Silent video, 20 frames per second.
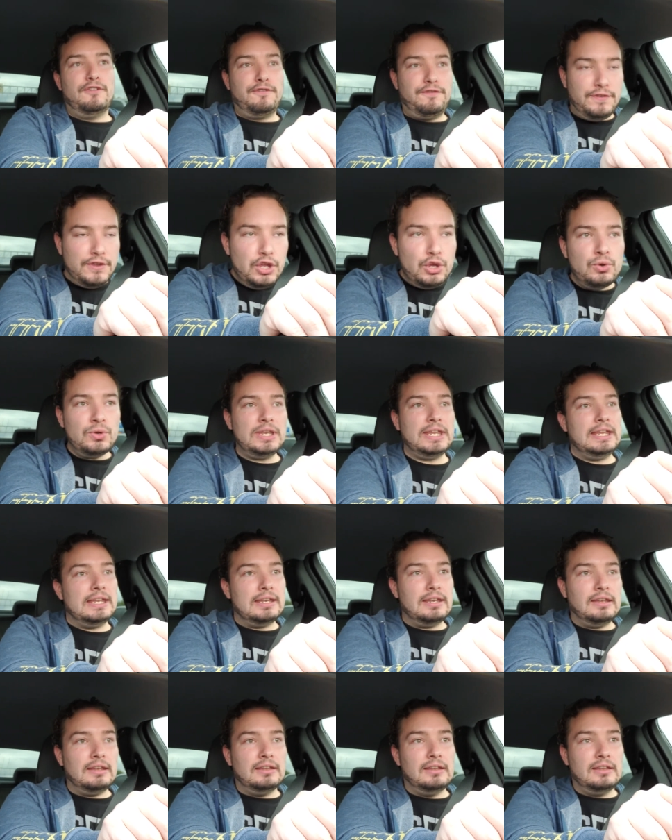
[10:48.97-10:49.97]

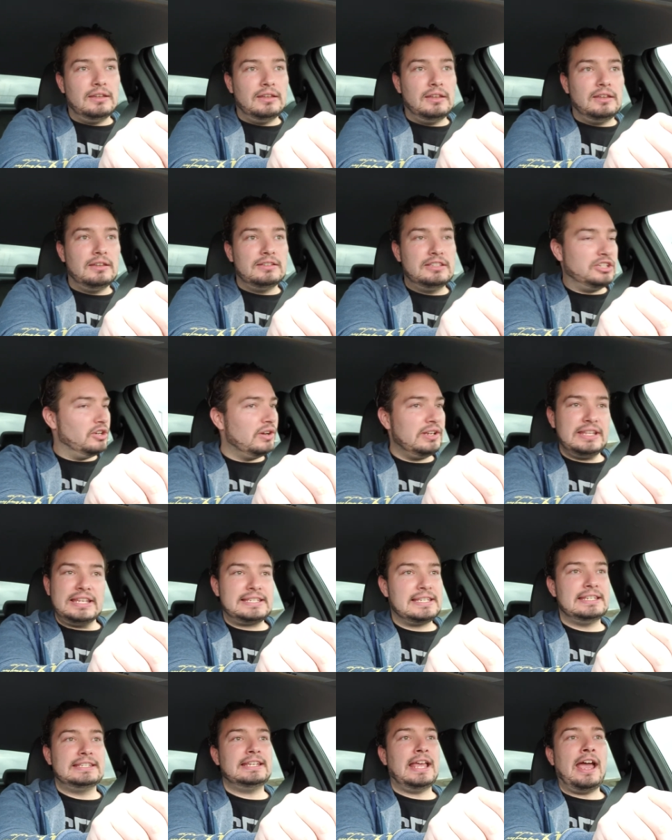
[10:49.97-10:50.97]
feuding during
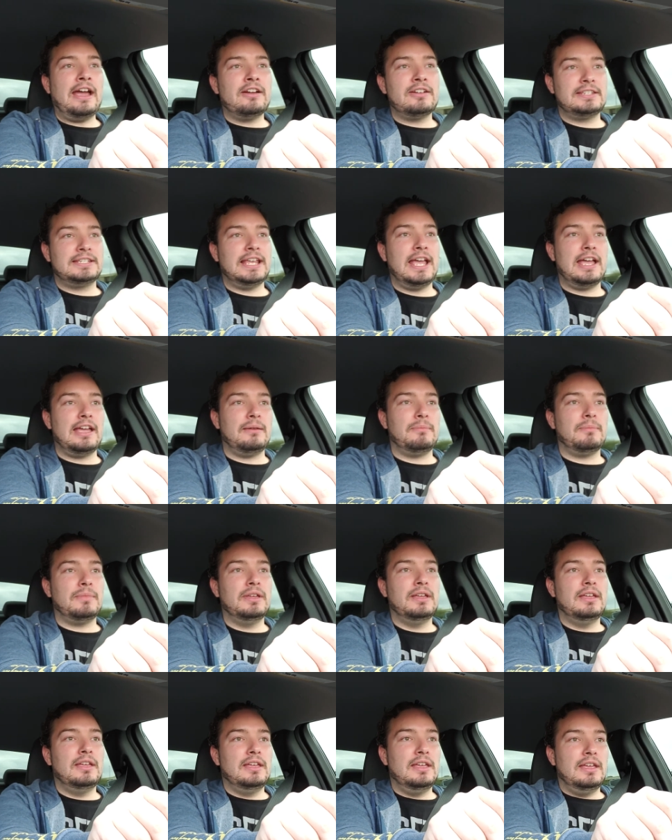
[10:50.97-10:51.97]
this entire
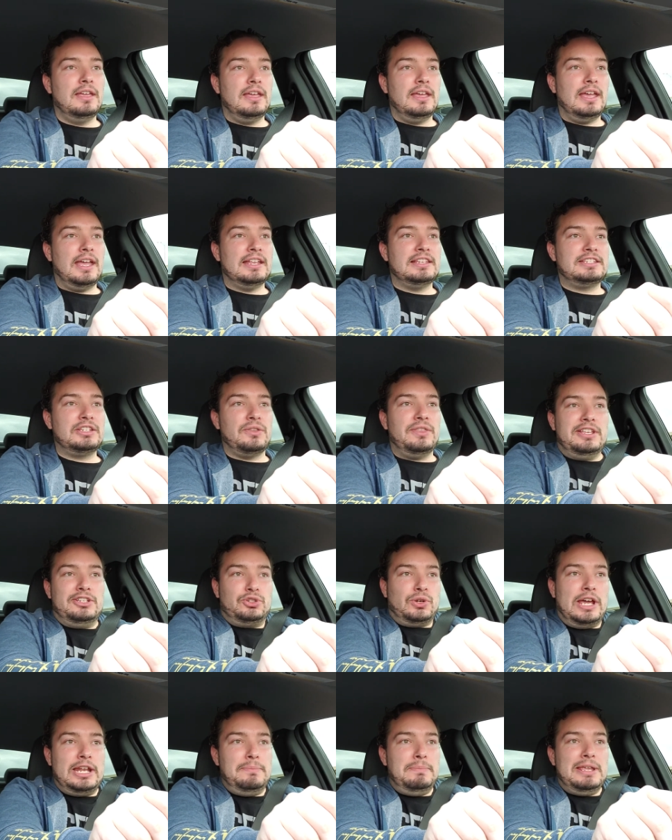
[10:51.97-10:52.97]
time. And so they
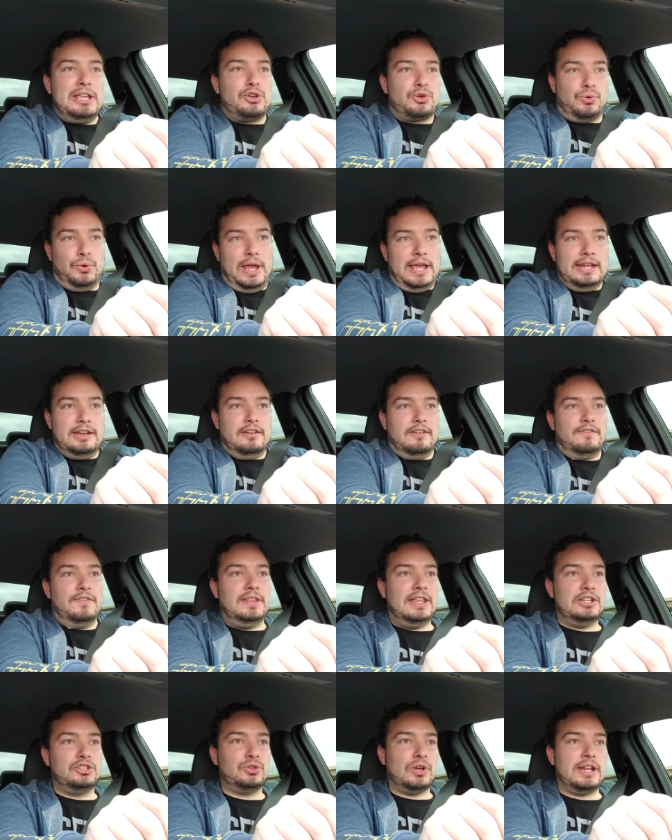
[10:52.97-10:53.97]
try to be creative, and
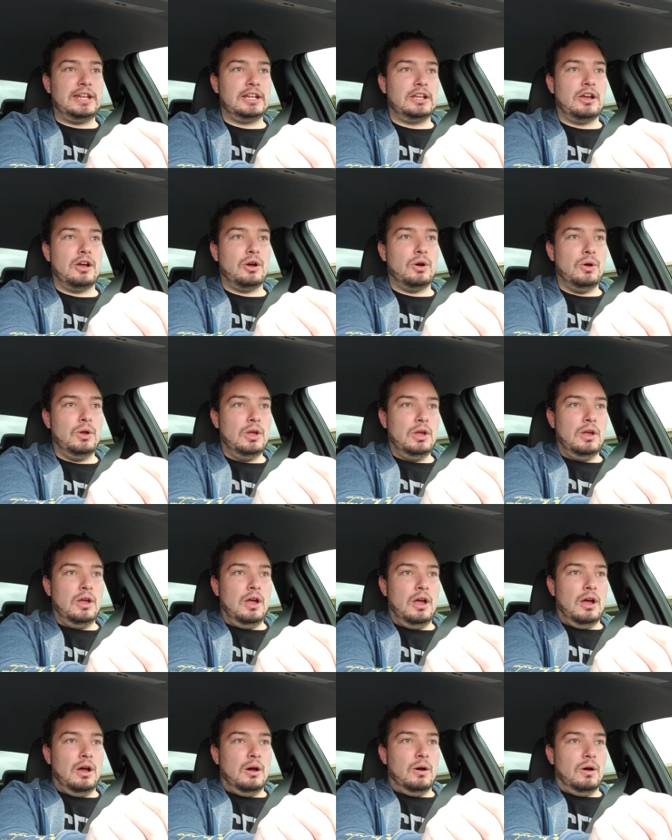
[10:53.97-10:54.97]
they try to go,
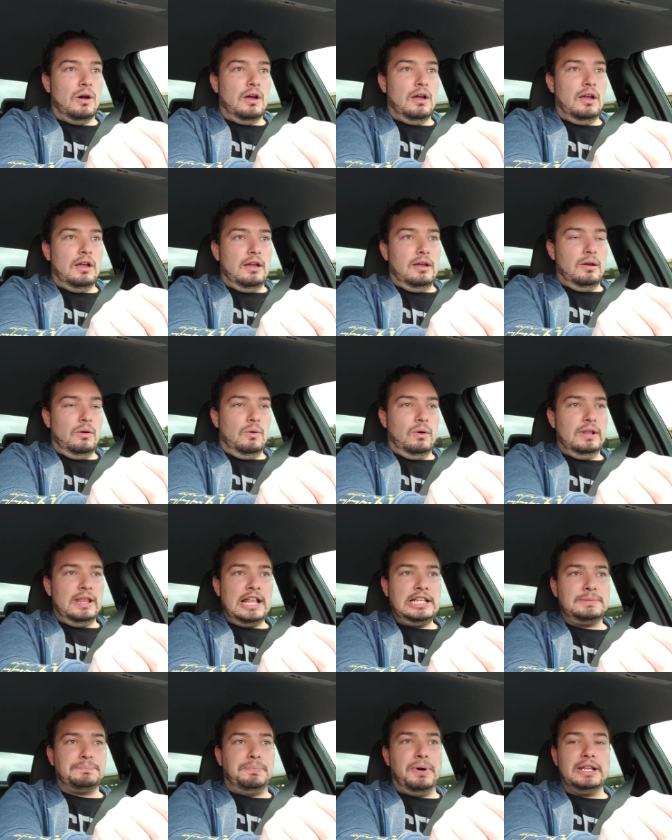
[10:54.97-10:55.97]
well,
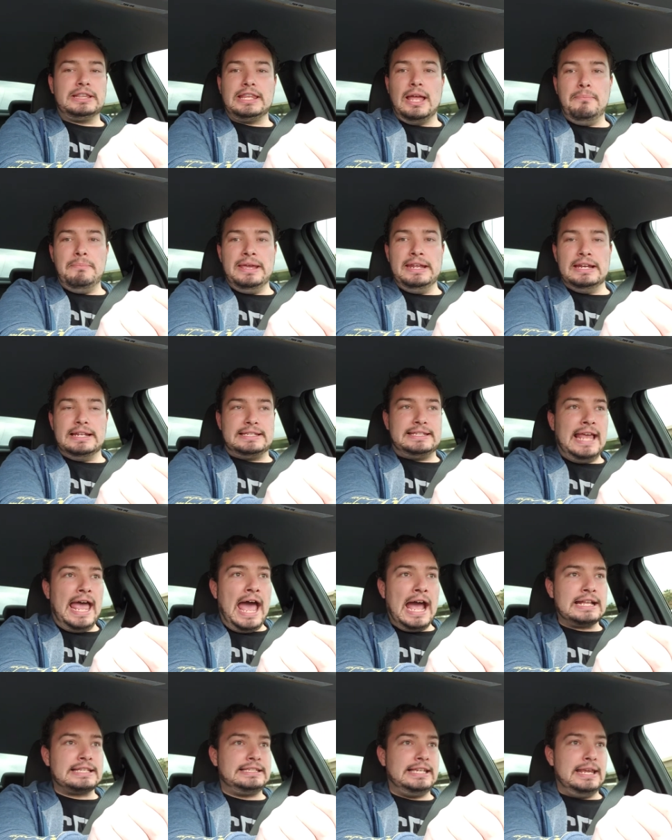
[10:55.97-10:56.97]
let's put them in a
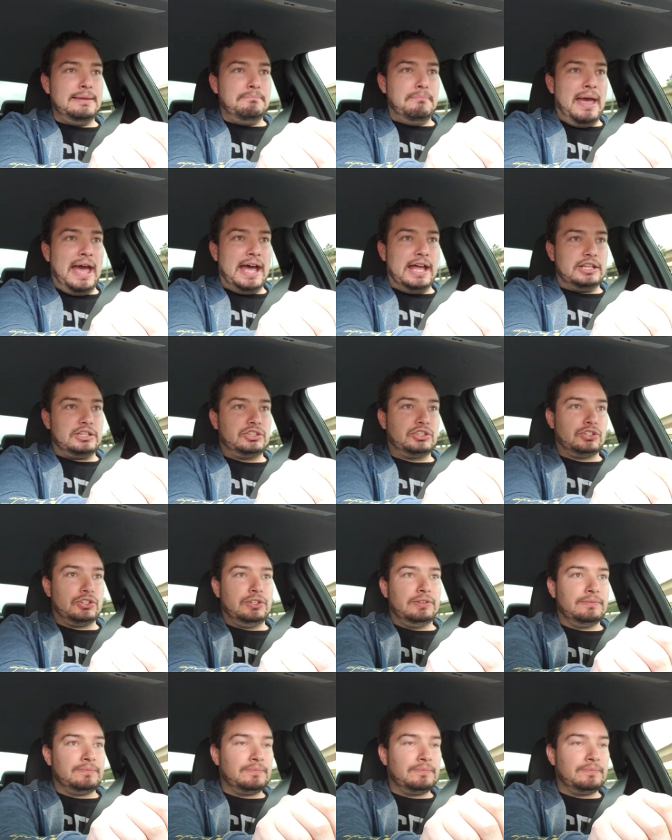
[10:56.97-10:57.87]
tag team match.